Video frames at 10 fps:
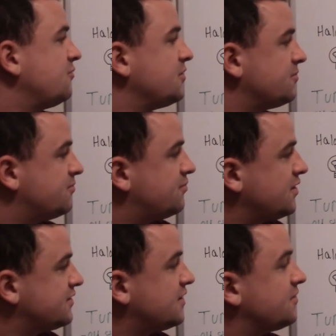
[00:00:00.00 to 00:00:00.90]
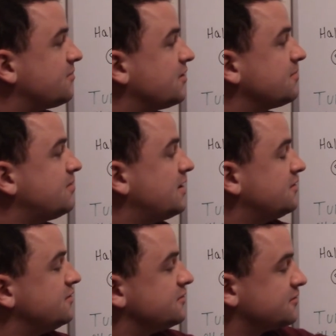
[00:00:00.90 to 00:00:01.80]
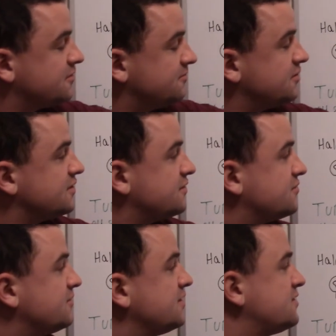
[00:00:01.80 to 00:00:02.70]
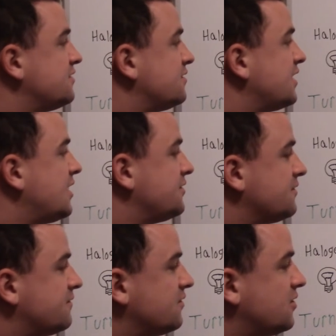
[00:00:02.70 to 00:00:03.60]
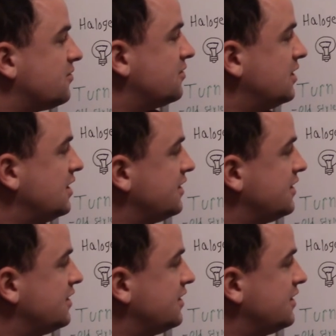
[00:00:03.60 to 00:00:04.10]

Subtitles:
When you press on the brake pedal, you'll complete the switch and allow it to flow,